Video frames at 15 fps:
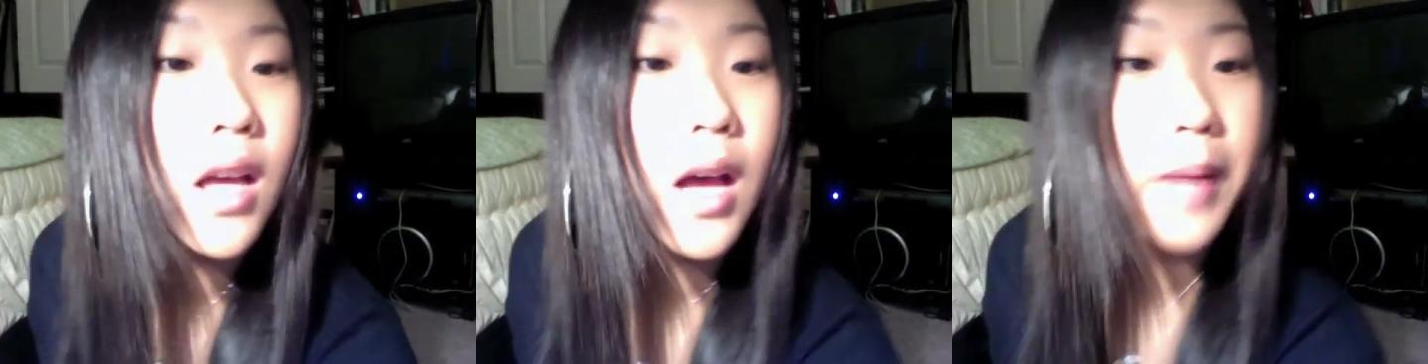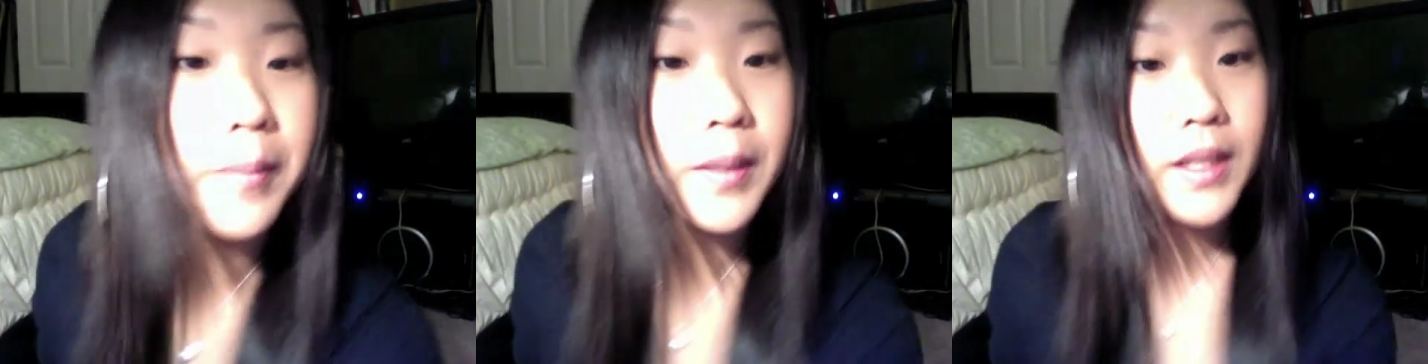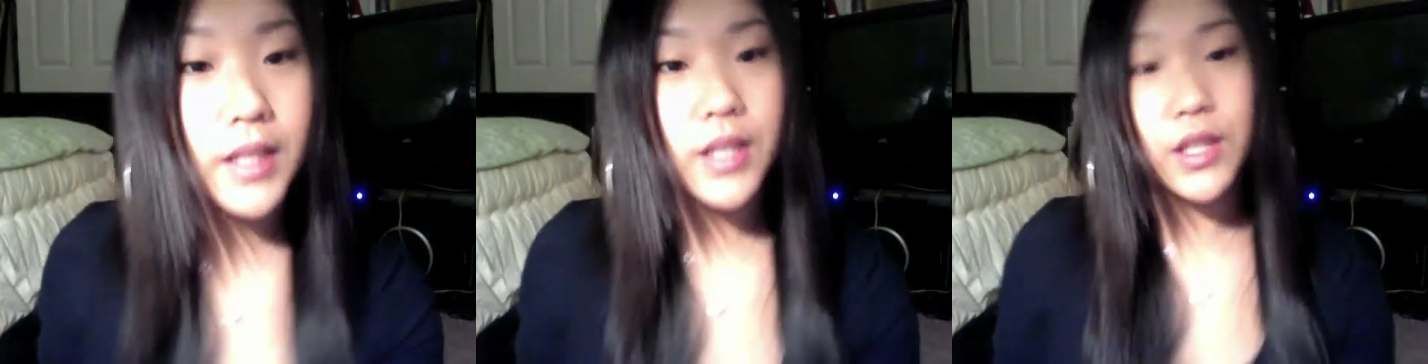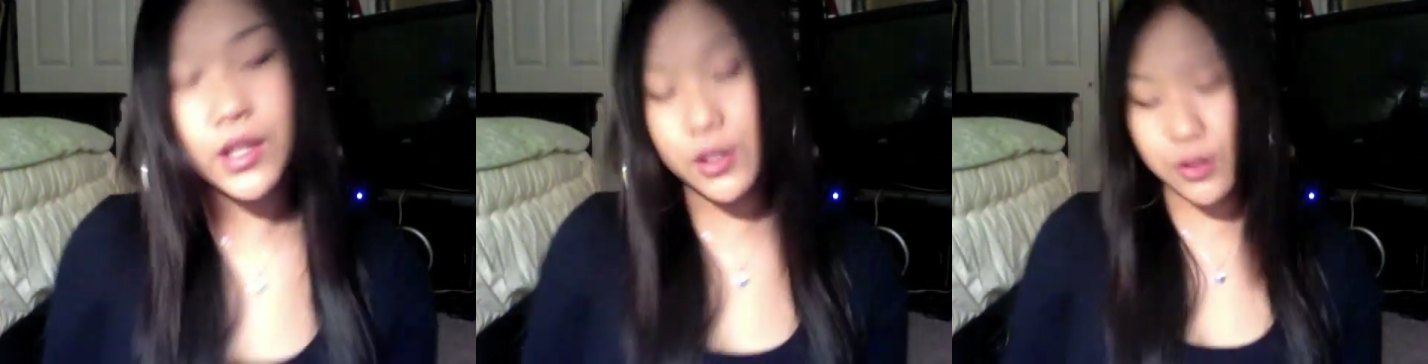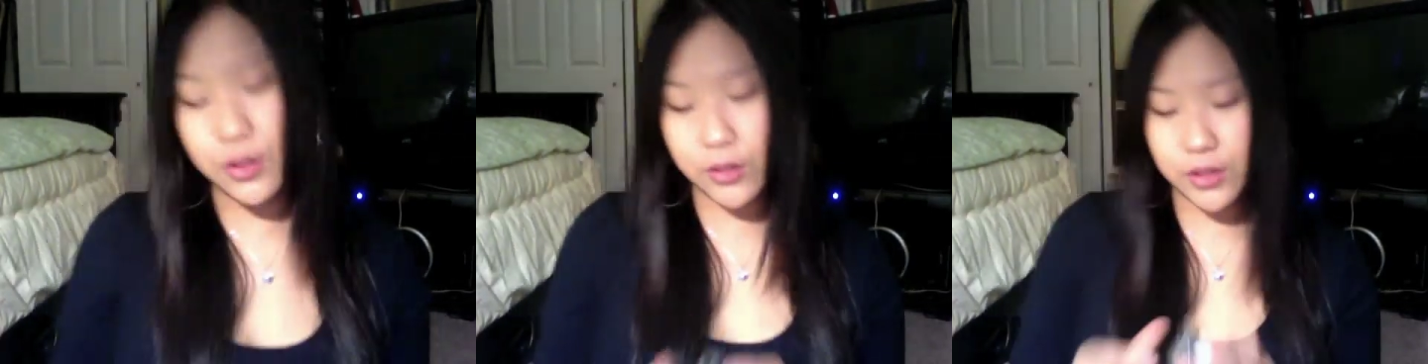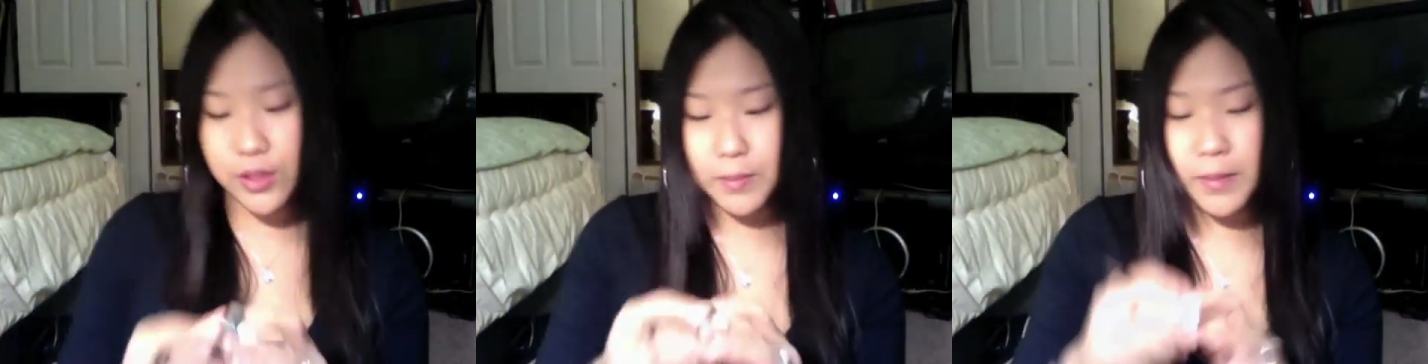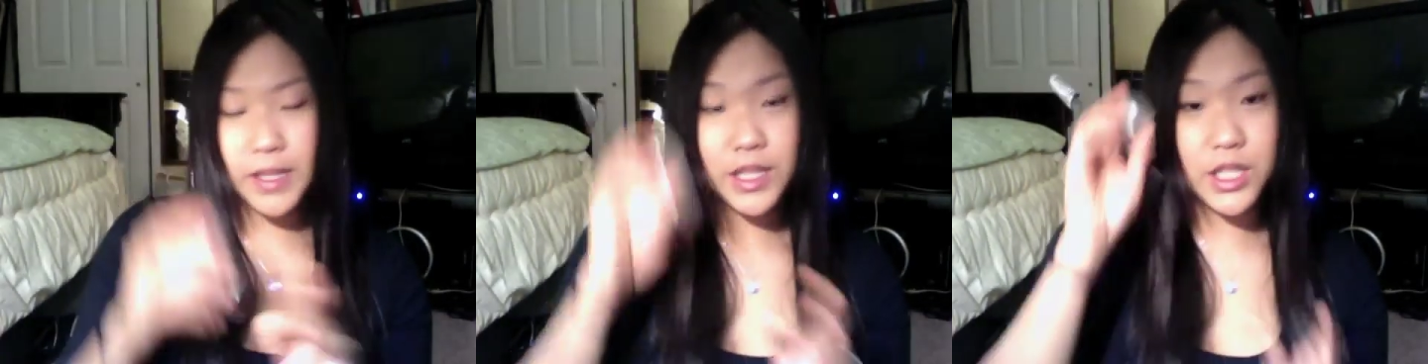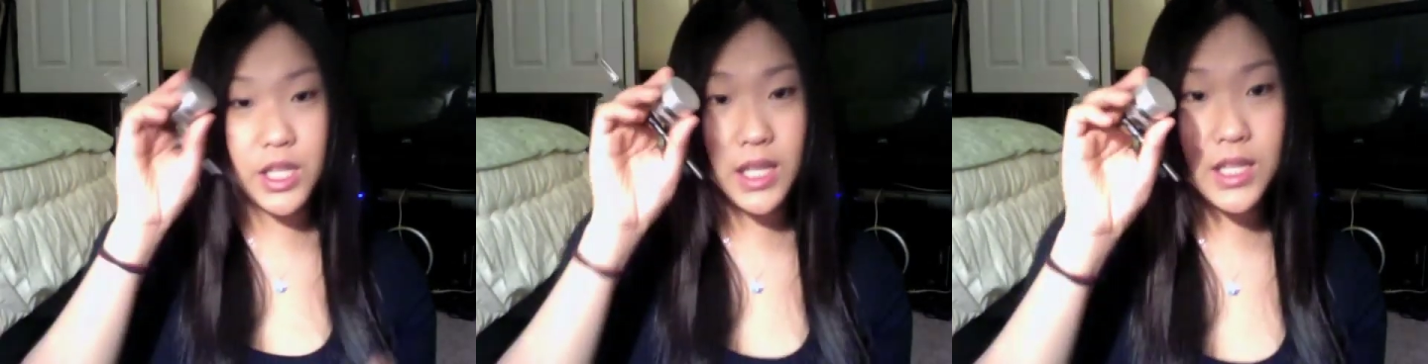I'm going to use my
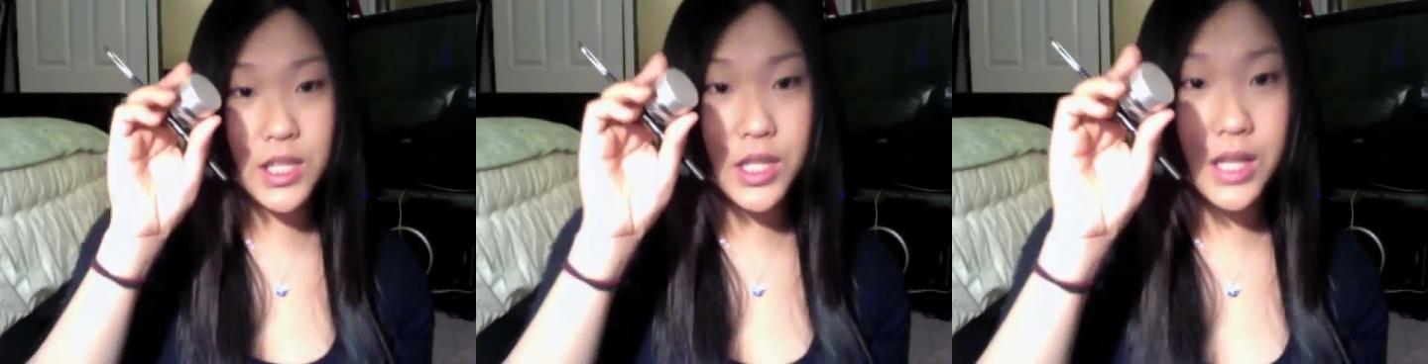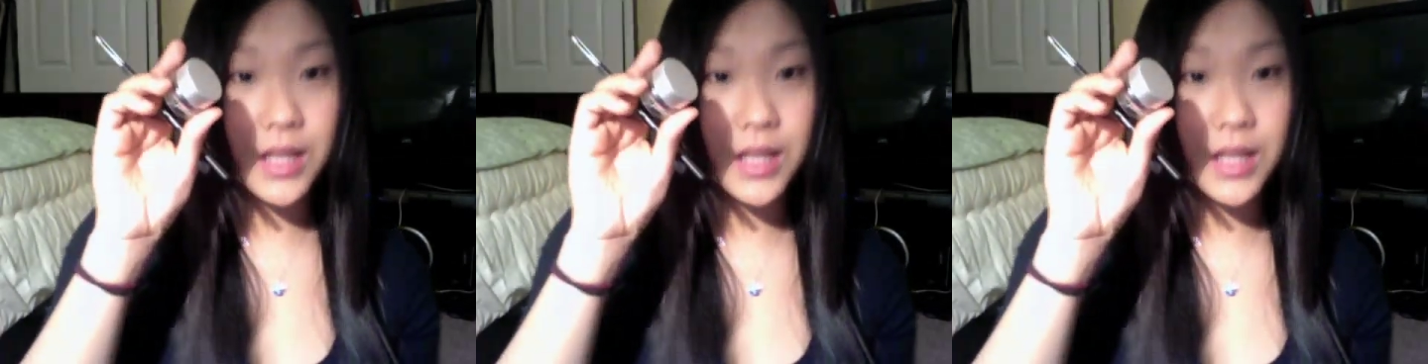Jane gel